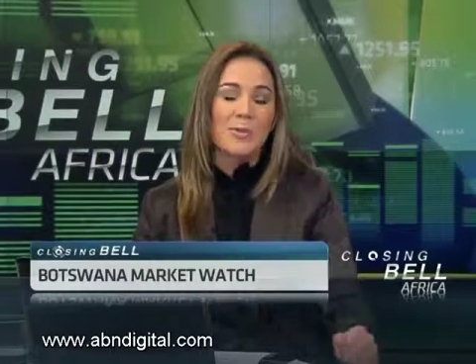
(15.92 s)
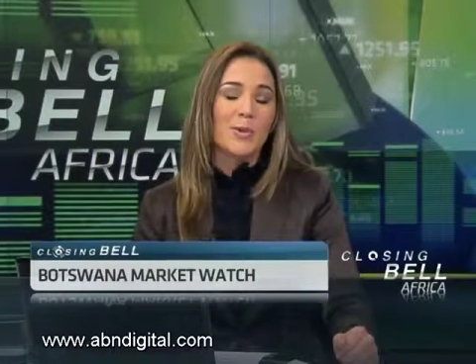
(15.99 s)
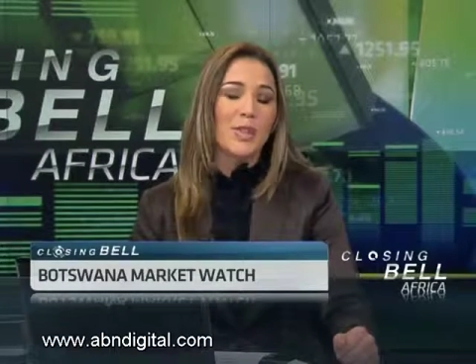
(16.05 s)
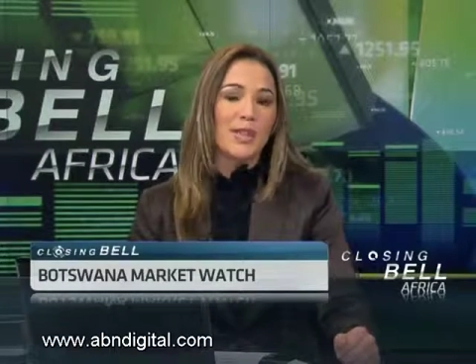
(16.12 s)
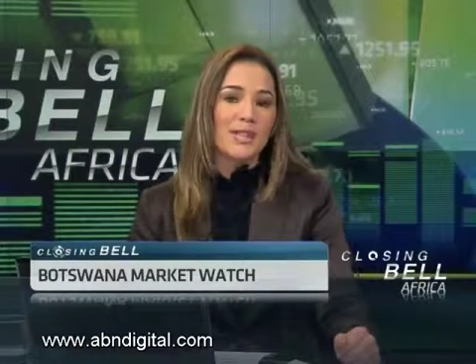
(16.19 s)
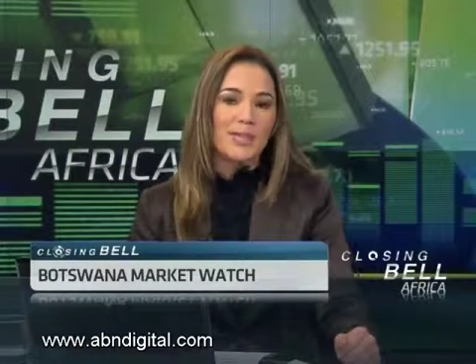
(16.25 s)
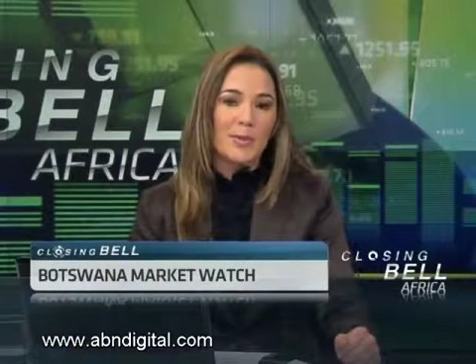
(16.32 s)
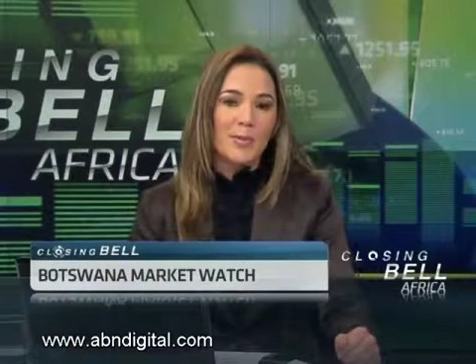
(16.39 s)

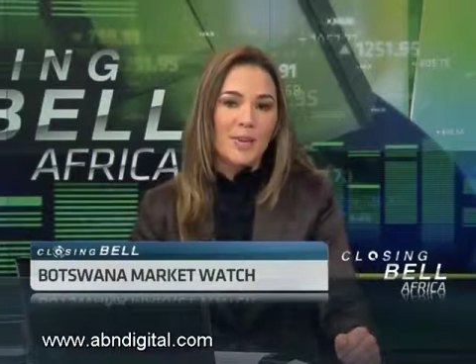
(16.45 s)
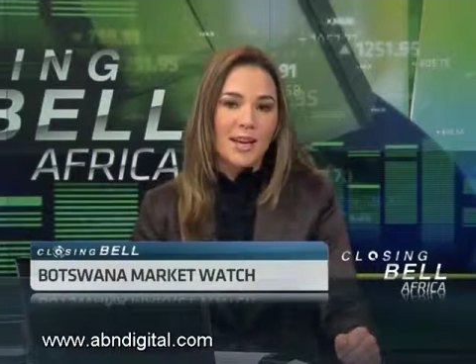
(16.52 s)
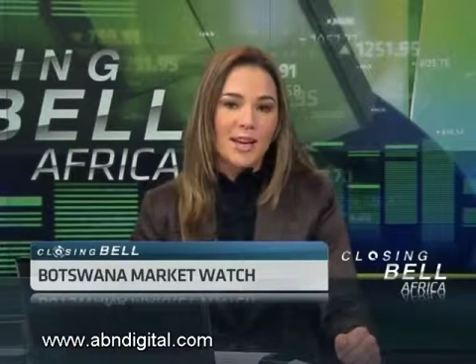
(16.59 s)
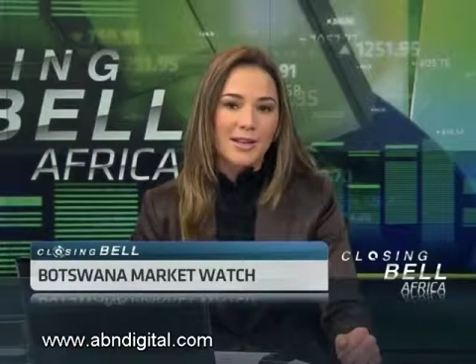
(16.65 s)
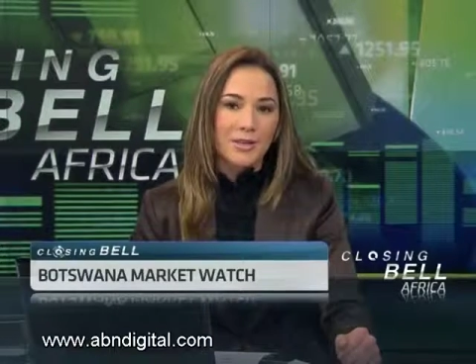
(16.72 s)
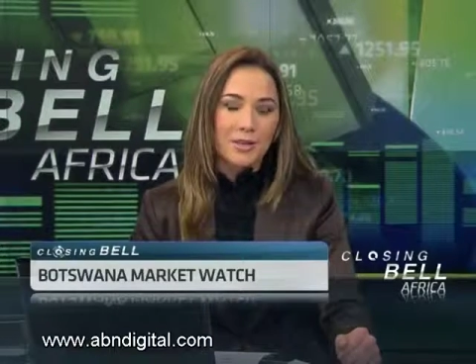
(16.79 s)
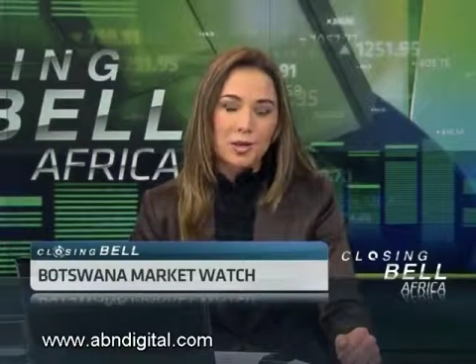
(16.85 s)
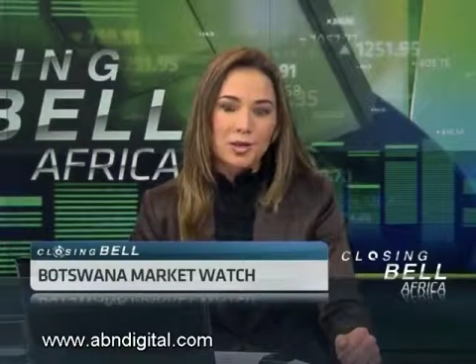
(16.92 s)
with it
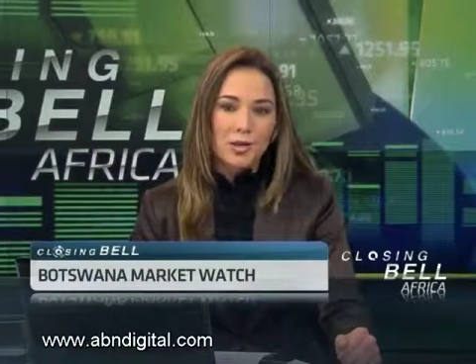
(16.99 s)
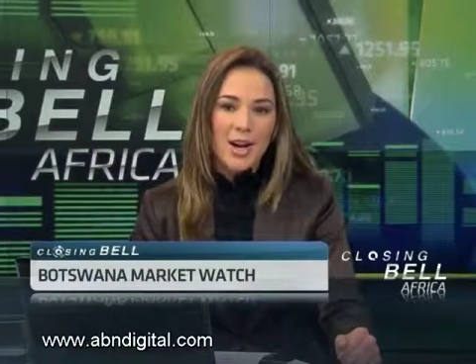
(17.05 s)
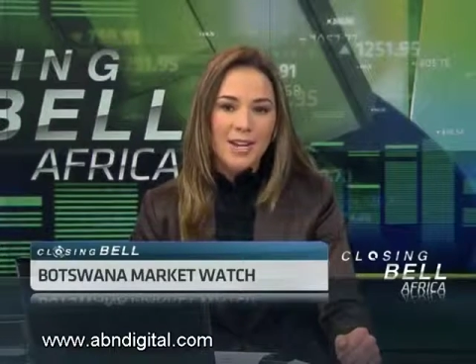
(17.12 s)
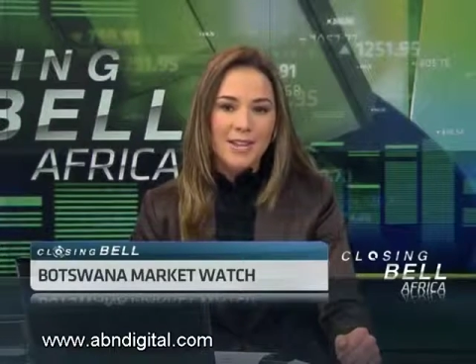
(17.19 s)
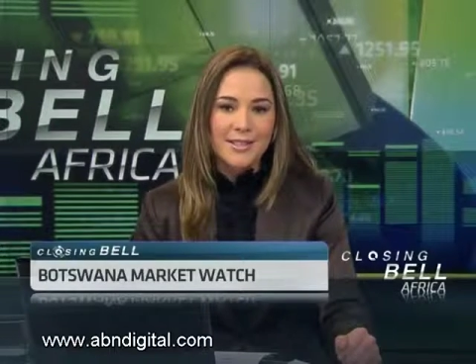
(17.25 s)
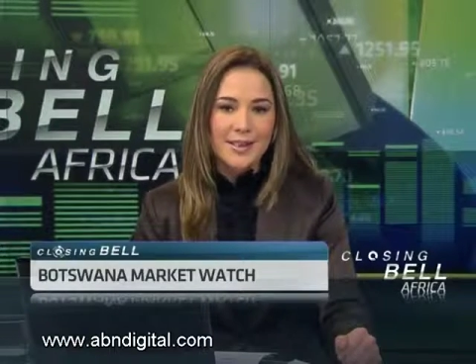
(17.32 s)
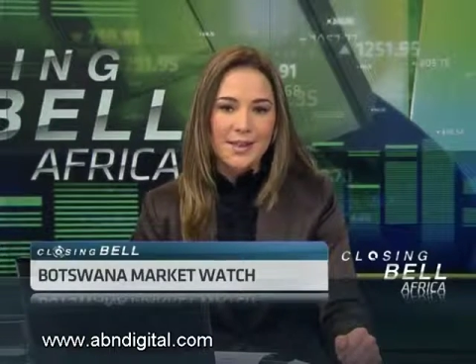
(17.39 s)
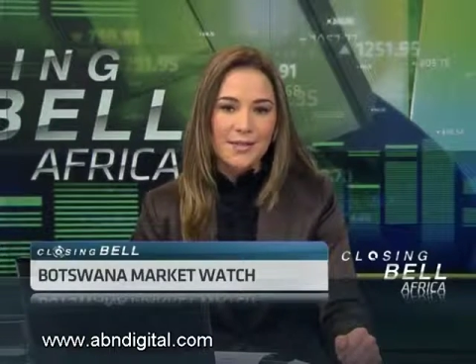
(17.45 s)
being two
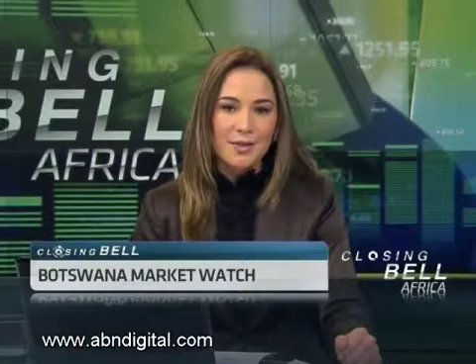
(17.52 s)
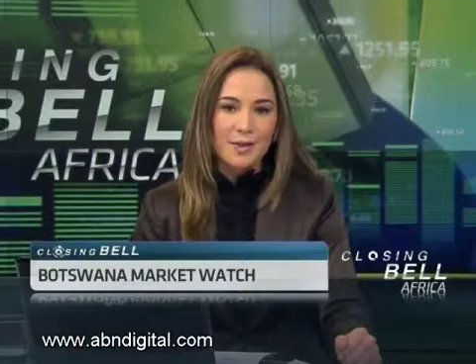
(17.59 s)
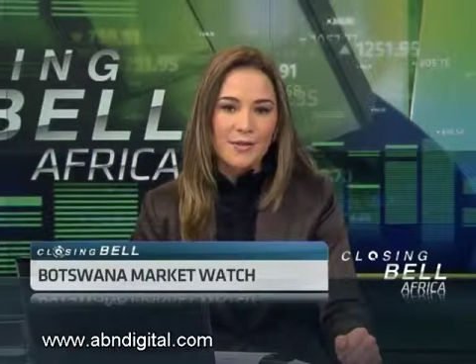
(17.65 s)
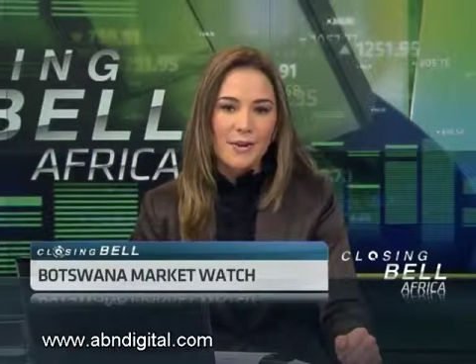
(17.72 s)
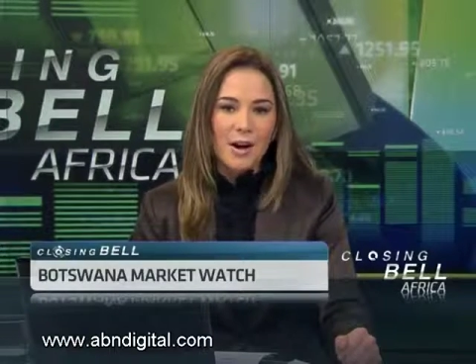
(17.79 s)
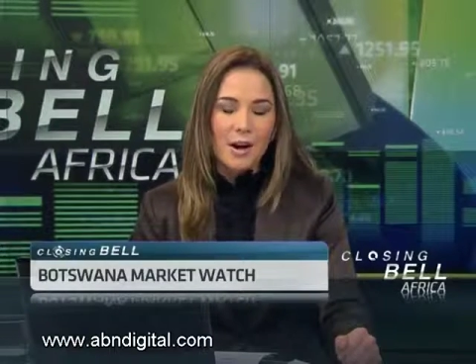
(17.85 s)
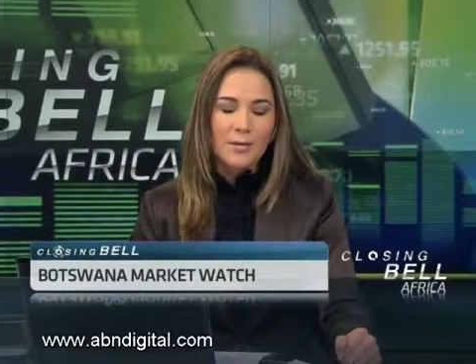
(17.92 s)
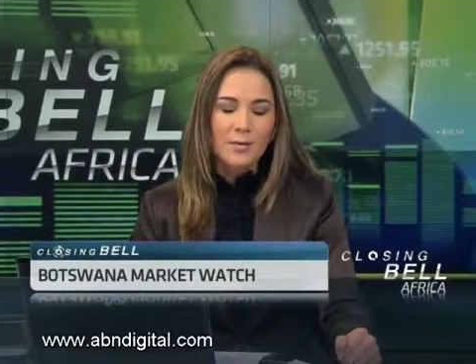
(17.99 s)
trading days so
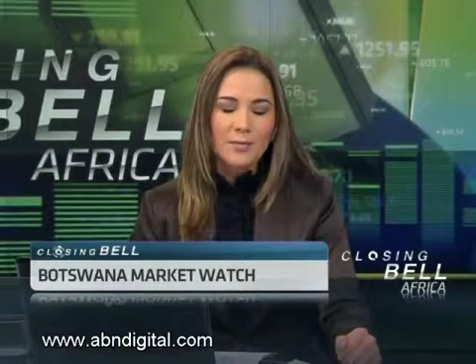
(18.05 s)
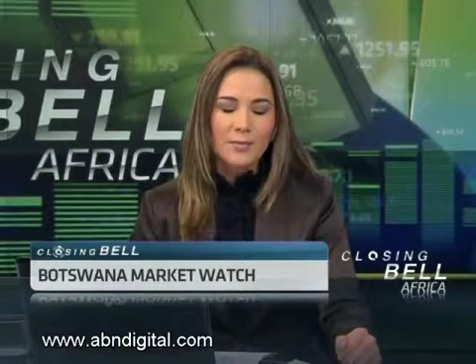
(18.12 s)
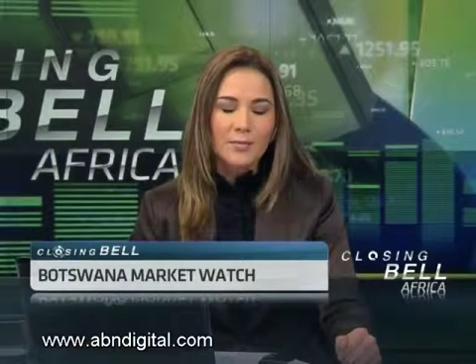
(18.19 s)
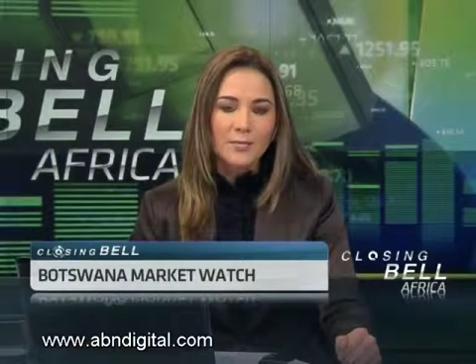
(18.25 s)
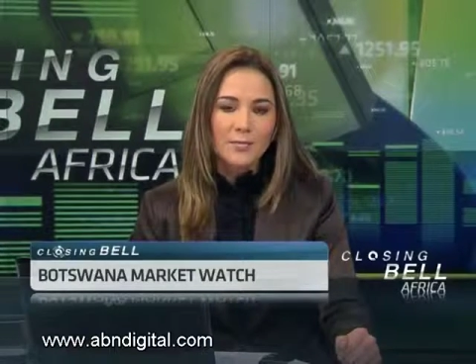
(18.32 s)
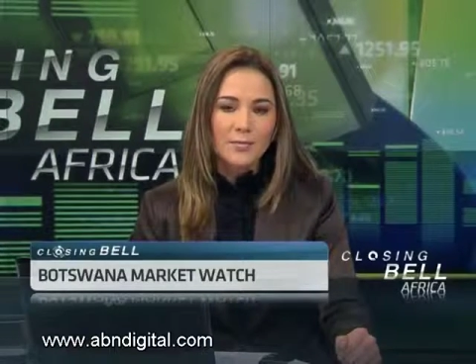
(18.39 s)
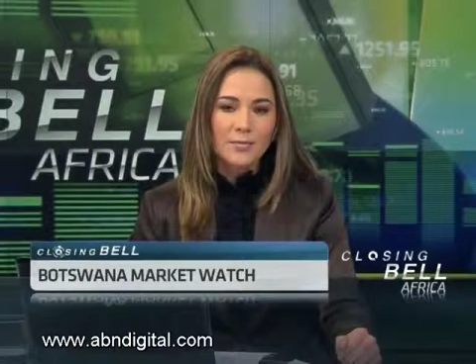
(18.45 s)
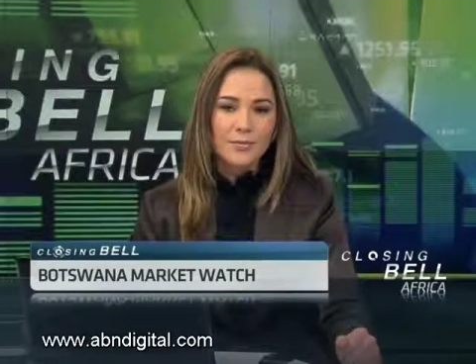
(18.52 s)
far?
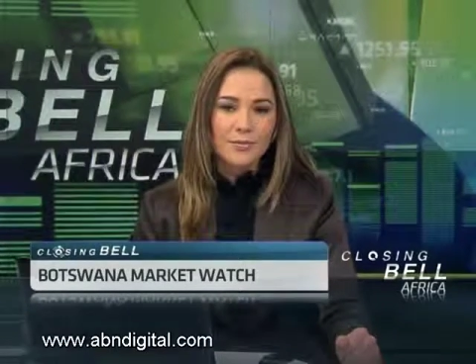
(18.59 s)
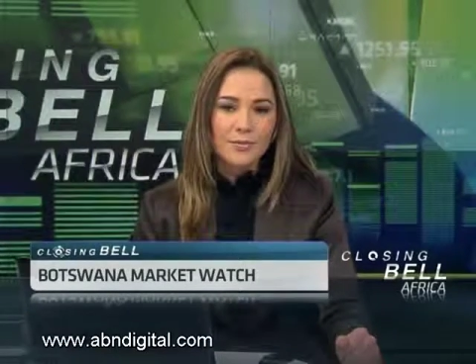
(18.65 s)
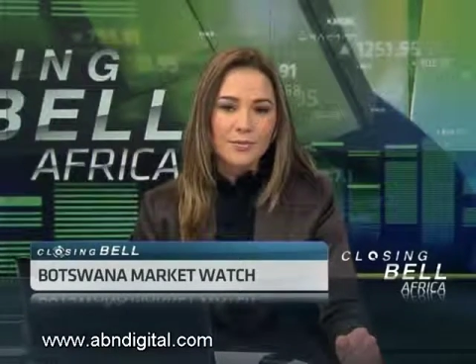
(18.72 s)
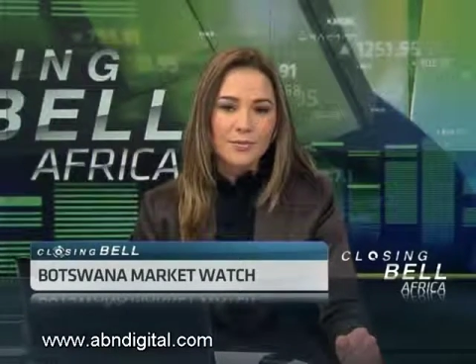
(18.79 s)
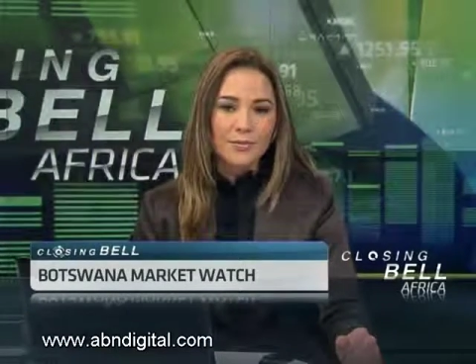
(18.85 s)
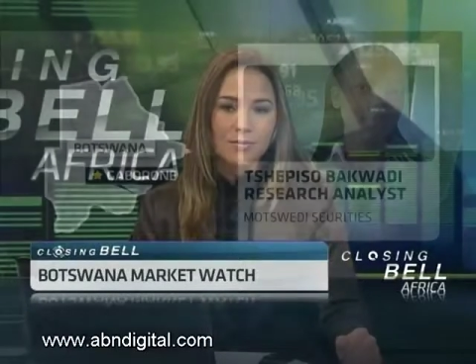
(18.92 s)
Yes,